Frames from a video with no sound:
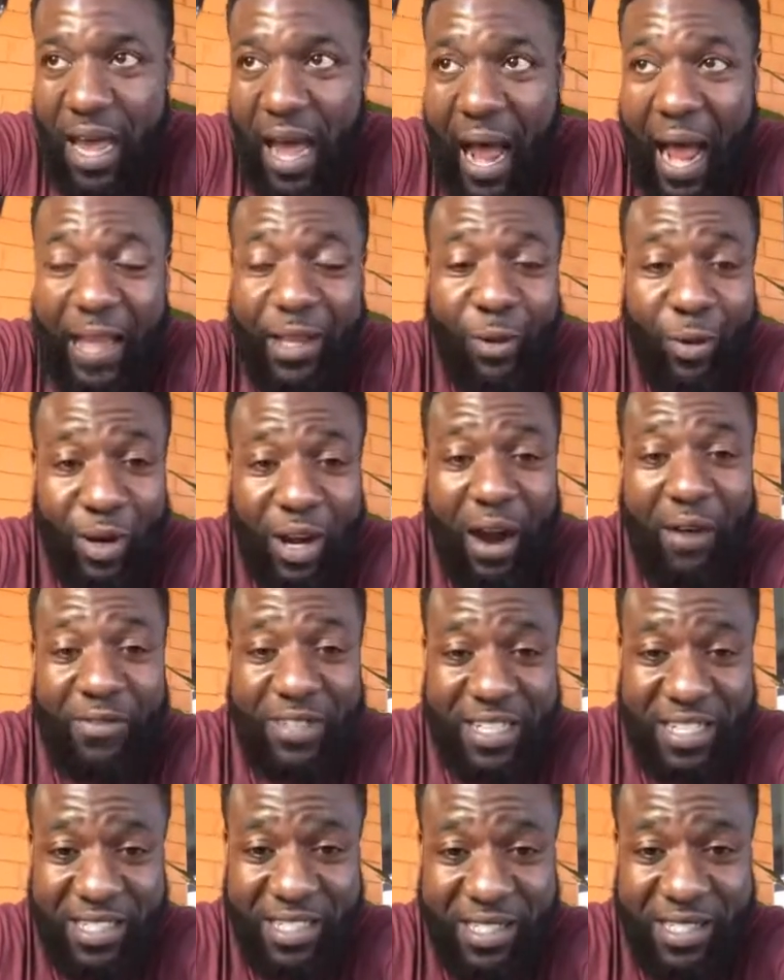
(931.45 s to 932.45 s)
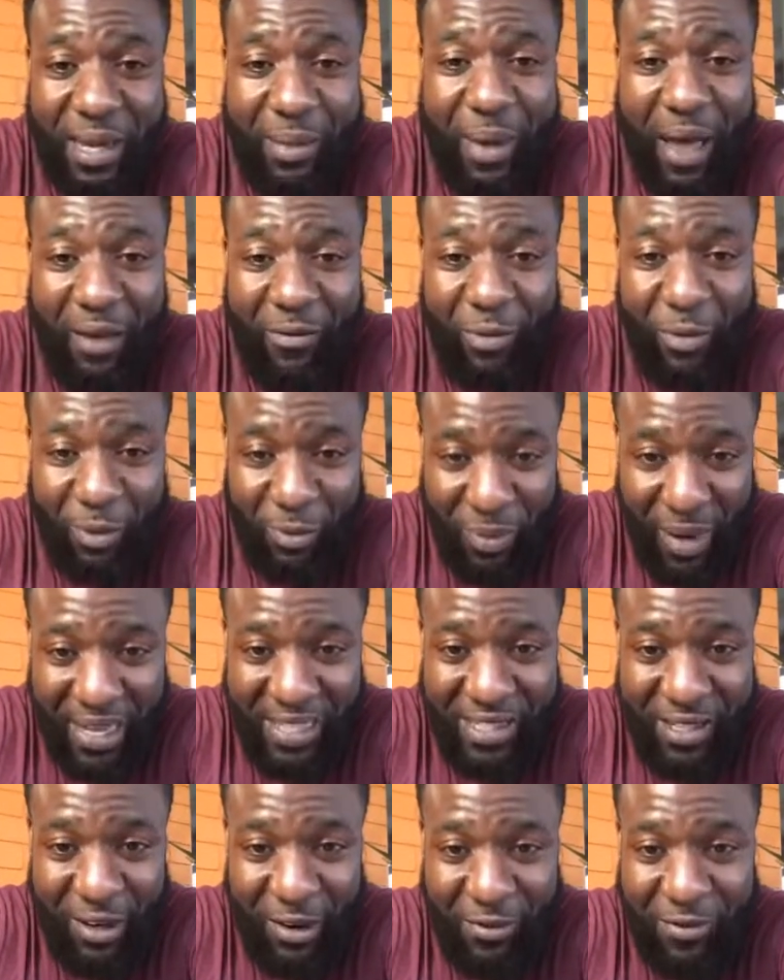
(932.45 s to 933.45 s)
I know what conversations I'm having with
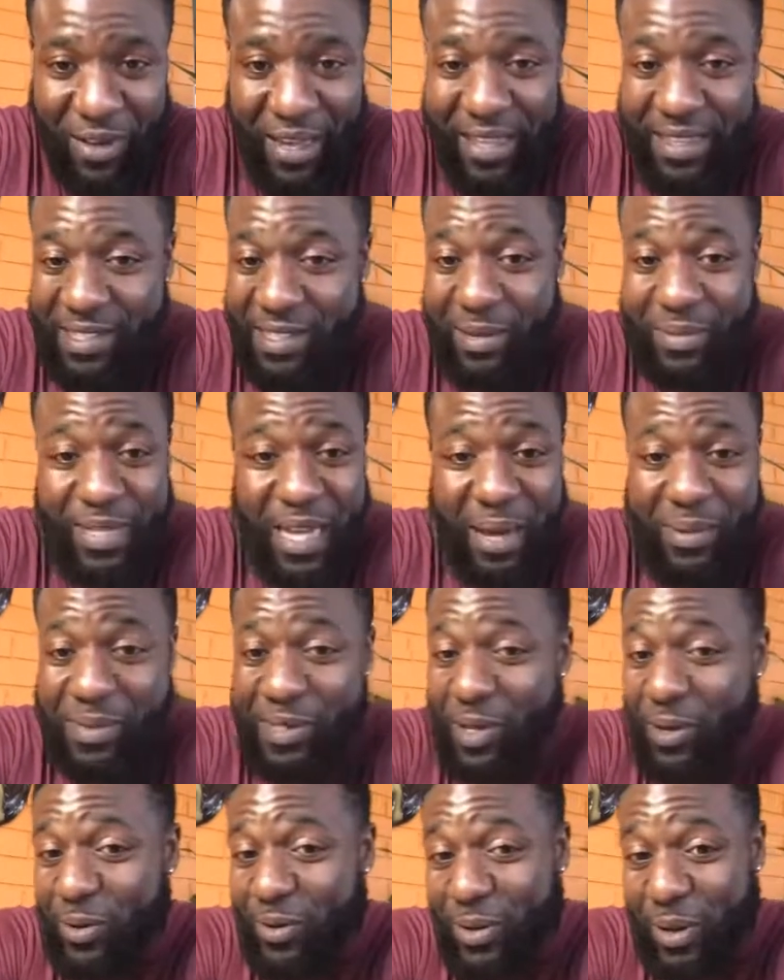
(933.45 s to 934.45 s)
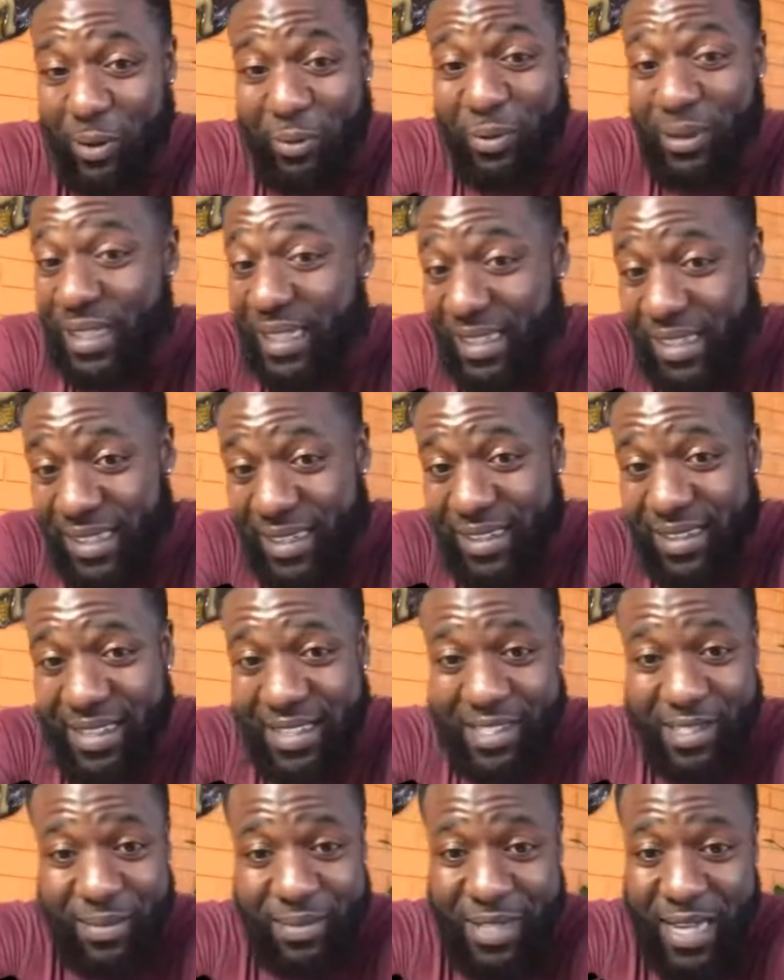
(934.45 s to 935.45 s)
myself, and sometimes they're really good, and
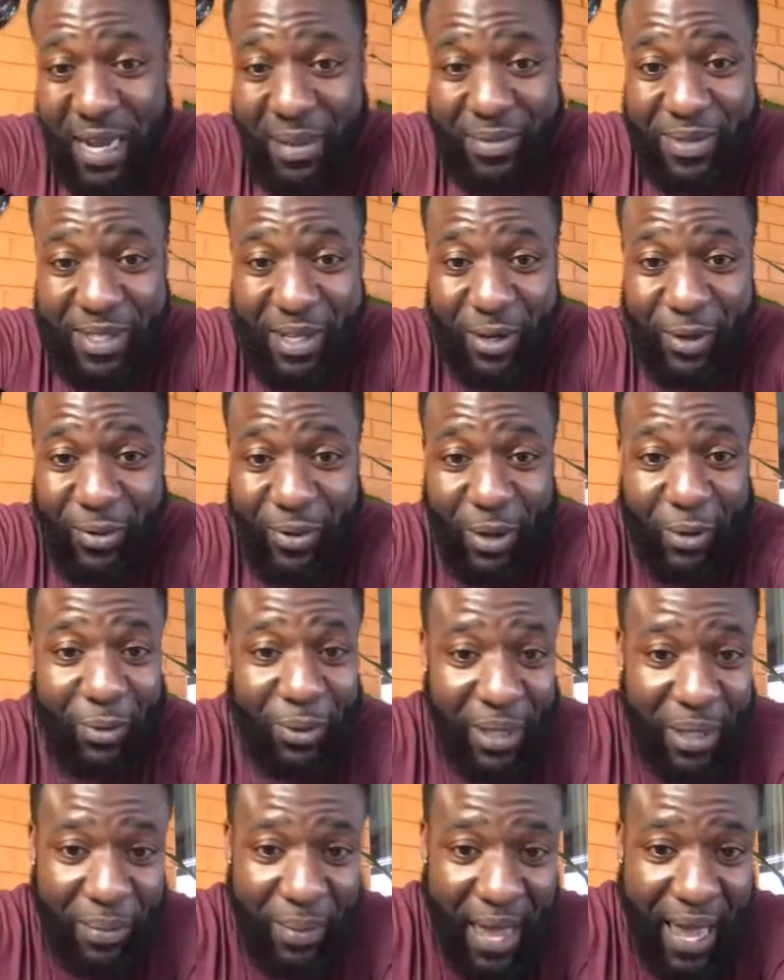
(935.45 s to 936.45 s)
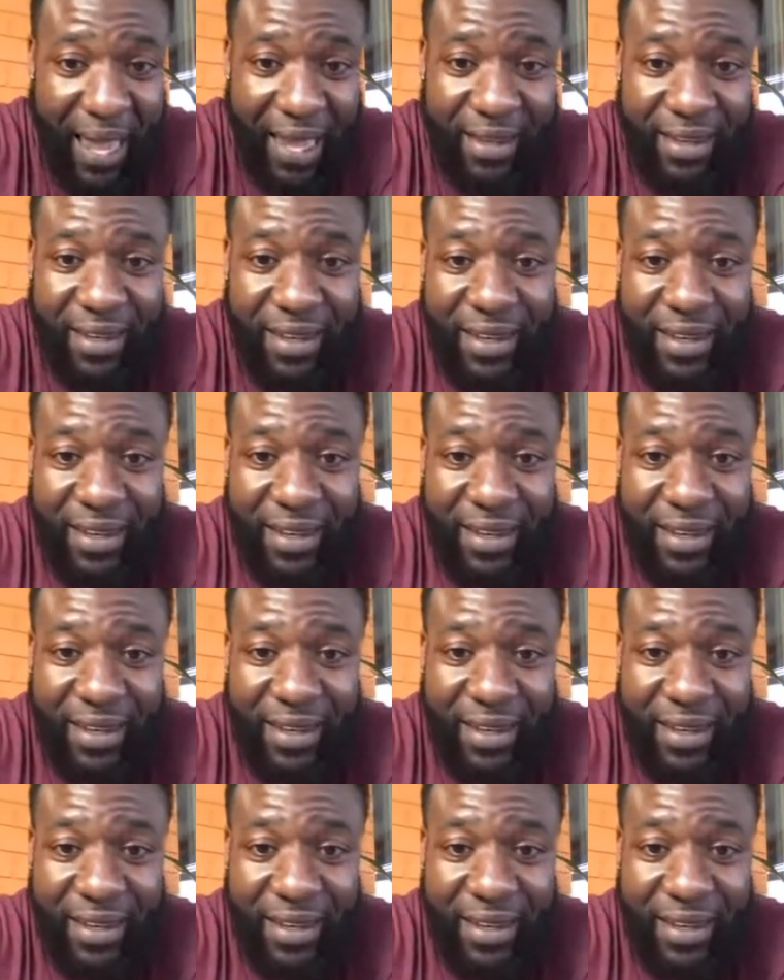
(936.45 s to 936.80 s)
sometimes they're really bad.